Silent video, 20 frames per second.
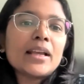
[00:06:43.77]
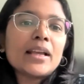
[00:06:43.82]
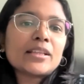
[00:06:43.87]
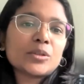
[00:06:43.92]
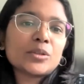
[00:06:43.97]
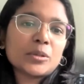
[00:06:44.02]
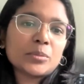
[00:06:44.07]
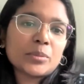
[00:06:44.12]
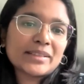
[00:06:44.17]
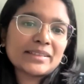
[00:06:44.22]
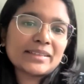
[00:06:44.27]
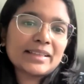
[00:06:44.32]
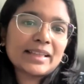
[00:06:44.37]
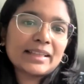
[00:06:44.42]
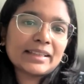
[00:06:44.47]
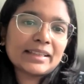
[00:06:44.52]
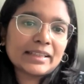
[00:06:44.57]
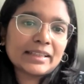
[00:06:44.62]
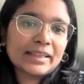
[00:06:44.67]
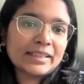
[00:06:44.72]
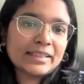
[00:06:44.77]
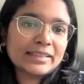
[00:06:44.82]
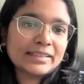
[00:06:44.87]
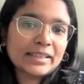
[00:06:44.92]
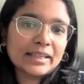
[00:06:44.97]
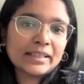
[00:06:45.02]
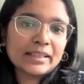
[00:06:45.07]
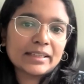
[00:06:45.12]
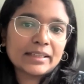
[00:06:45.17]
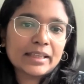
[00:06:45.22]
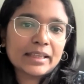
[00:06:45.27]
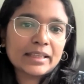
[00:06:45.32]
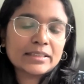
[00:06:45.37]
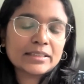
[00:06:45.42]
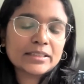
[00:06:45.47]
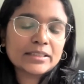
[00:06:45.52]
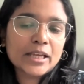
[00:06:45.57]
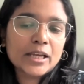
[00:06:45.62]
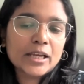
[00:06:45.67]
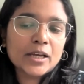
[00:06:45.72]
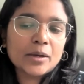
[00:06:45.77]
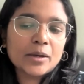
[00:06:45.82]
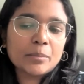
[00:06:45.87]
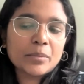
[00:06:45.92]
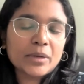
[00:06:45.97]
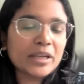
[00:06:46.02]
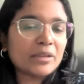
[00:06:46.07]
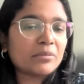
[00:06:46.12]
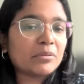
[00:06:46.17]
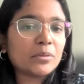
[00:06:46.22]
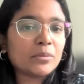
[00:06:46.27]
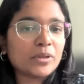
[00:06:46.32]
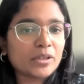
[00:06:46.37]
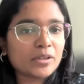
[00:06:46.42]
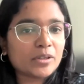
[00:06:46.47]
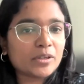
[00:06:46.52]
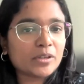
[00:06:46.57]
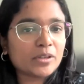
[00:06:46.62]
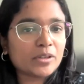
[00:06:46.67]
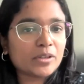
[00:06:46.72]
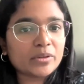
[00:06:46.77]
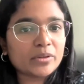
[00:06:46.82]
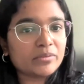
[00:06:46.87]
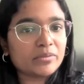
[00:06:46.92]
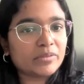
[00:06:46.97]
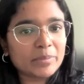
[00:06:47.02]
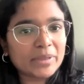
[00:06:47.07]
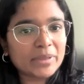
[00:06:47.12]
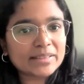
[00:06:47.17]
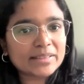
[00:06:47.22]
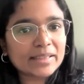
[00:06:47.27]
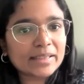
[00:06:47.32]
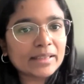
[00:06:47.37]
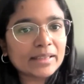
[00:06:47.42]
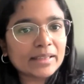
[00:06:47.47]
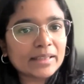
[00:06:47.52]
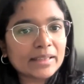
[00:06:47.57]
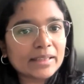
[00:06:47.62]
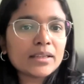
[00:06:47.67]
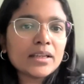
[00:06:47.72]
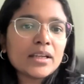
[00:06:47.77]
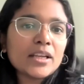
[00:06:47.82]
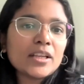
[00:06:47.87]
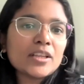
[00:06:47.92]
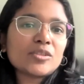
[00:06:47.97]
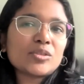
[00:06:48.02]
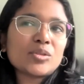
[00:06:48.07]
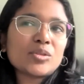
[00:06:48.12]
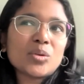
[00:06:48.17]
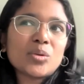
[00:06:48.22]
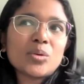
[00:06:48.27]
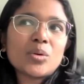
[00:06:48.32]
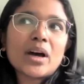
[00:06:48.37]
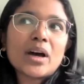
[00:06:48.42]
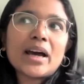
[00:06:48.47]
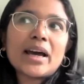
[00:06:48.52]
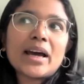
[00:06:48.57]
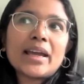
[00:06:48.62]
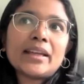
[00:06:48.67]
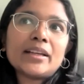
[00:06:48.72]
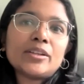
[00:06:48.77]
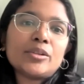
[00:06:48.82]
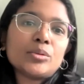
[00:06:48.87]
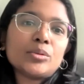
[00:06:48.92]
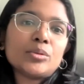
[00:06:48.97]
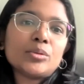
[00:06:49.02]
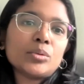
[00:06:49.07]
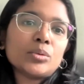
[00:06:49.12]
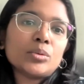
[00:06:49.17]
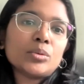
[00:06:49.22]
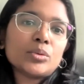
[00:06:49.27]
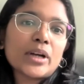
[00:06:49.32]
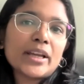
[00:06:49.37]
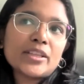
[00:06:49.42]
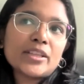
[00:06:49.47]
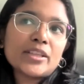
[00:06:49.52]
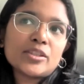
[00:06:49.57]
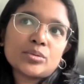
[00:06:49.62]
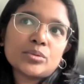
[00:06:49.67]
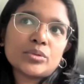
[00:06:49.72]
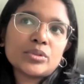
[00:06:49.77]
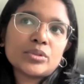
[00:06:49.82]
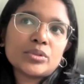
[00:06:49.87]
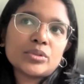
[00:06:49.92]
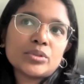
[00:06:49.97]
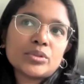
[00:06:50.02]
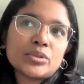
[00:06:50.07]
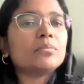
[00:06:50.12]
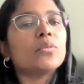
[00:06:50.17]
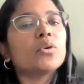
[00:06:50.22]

So it was then that I decided that I will work more on women's health. So I choose